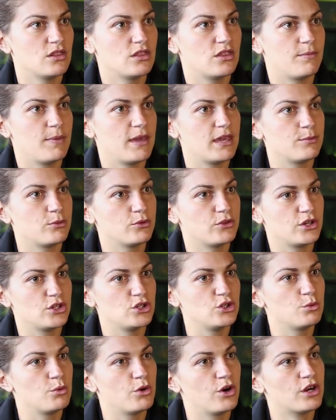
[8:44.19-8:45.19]
the people that
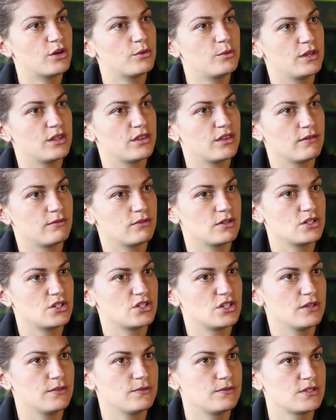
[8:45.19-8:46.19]
you work with every
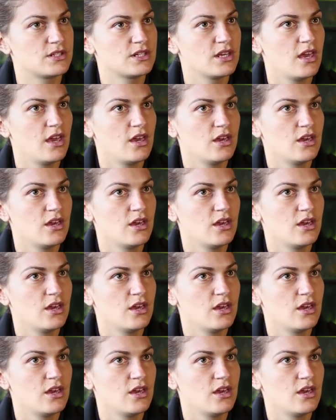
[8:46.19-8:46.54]
shift,